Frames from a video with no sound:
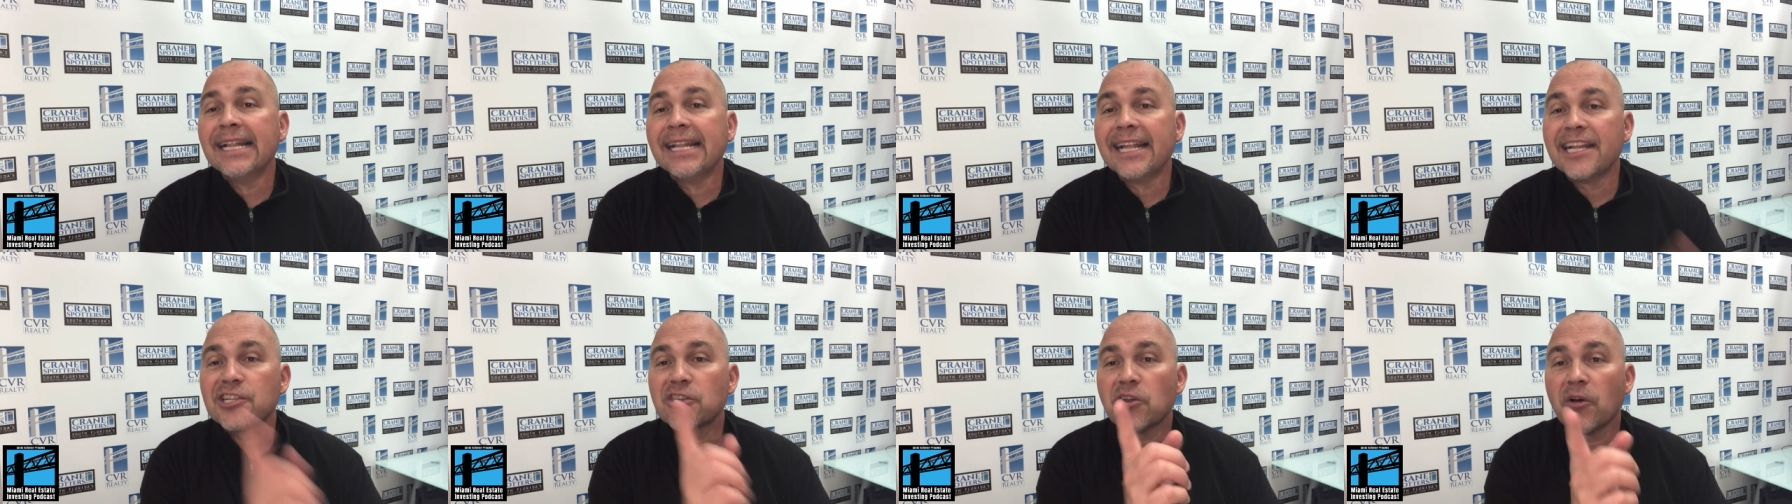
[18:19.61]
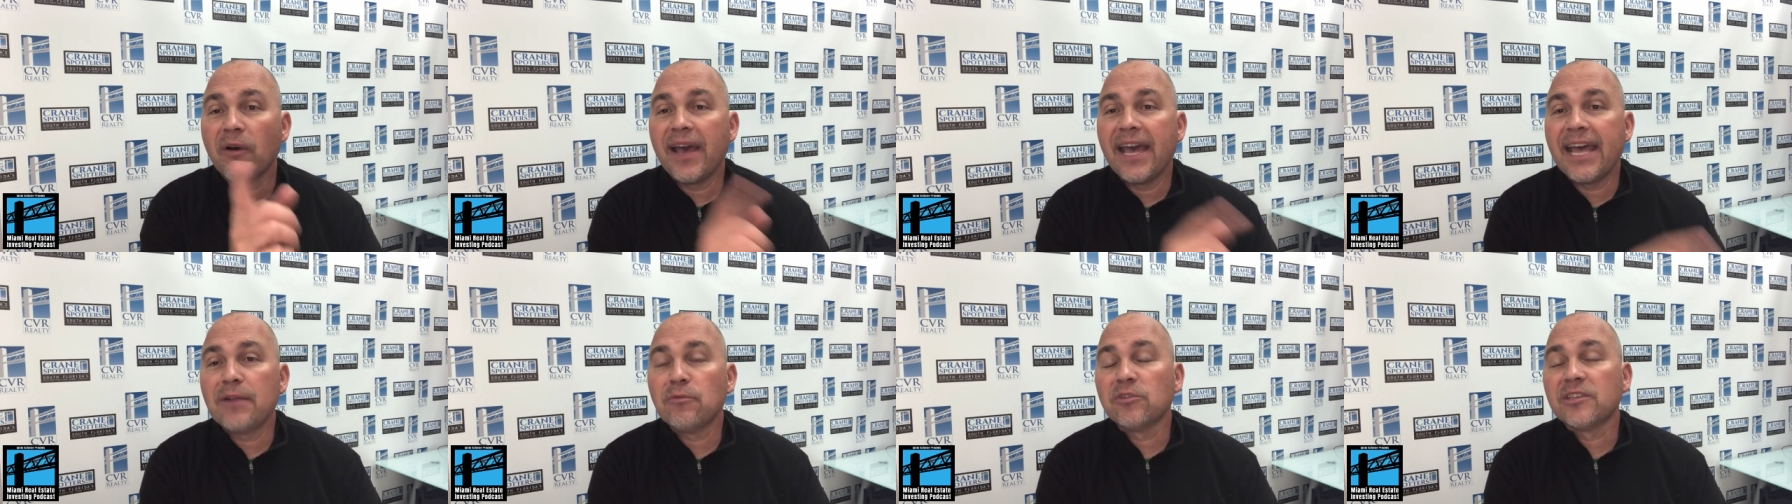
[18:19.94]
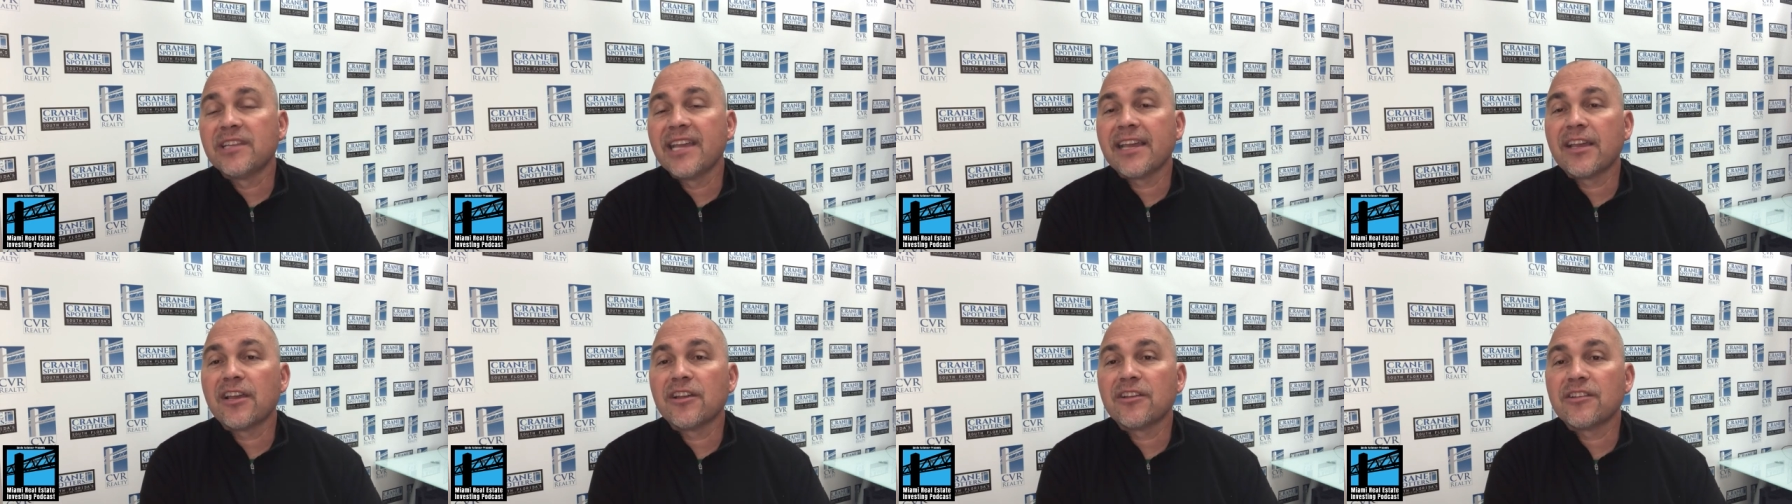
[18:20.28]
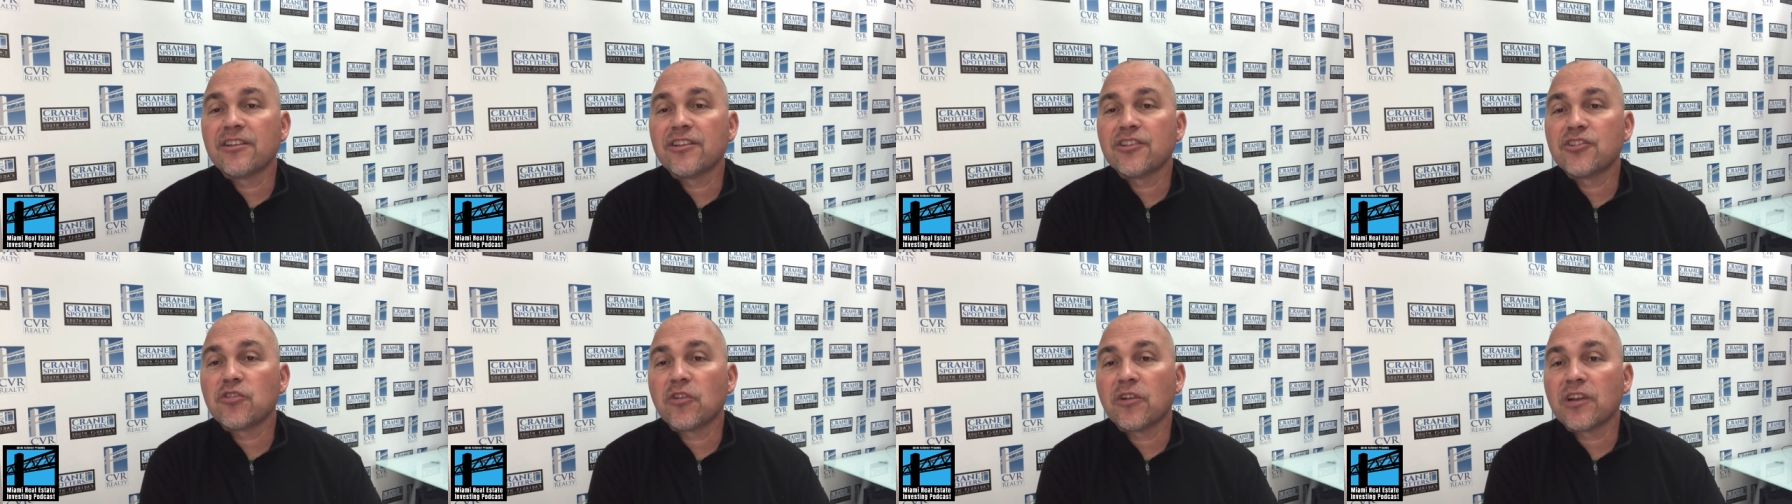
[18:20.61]
Let's go ahead. We'll take
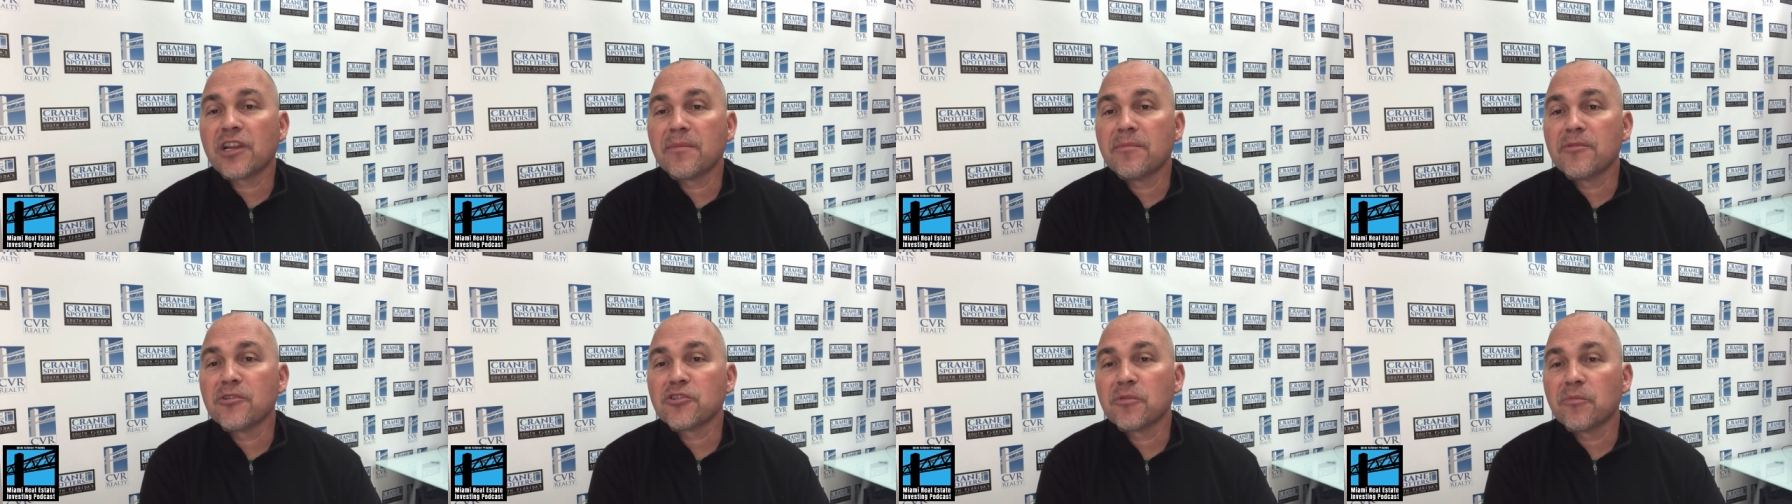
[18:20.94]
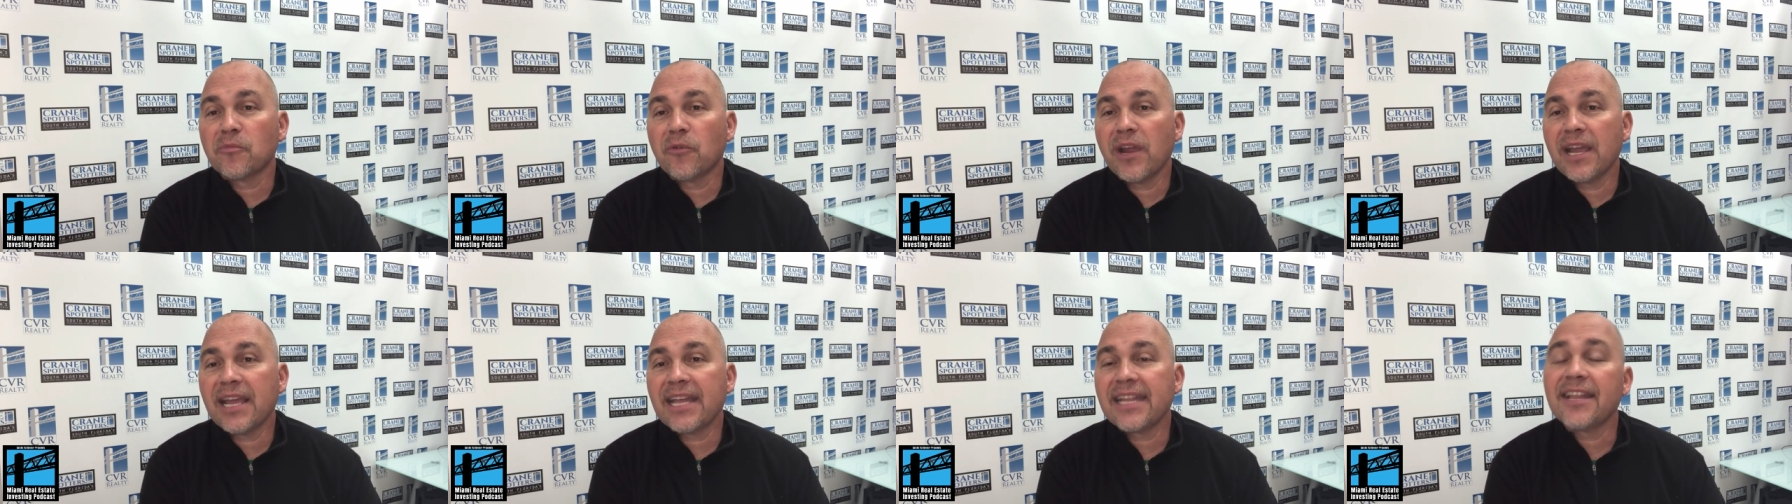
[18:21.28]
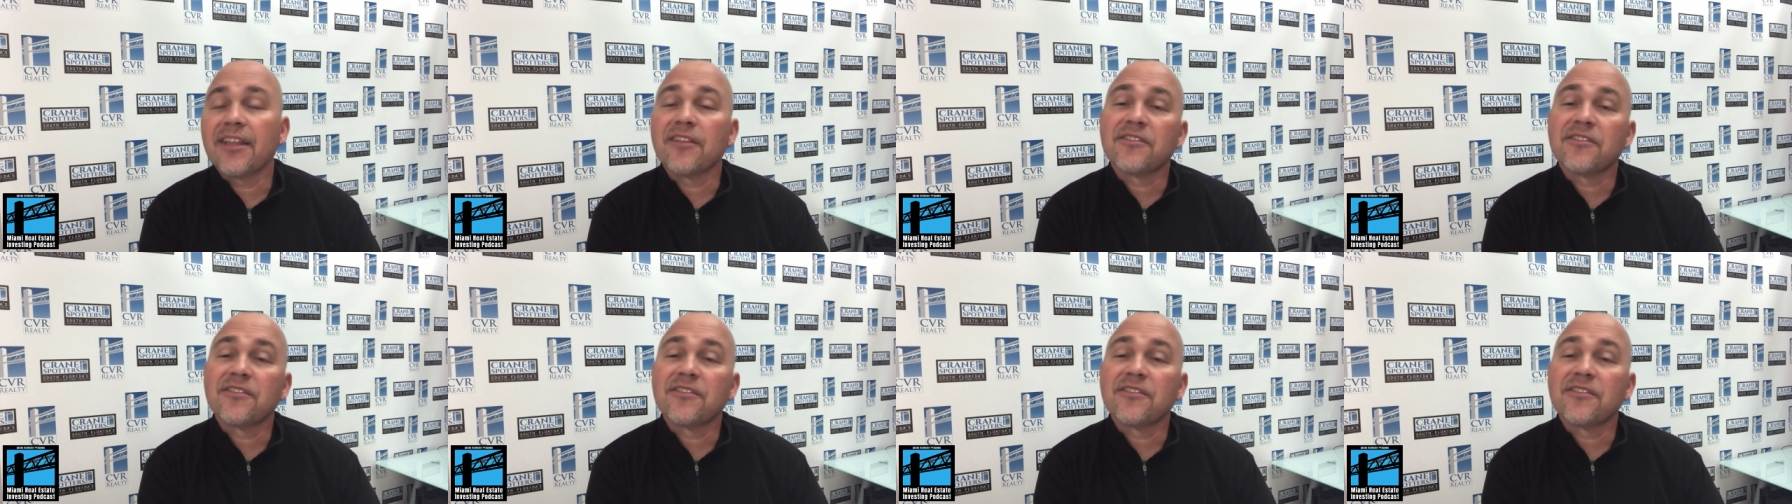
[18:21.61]
a short commercial break.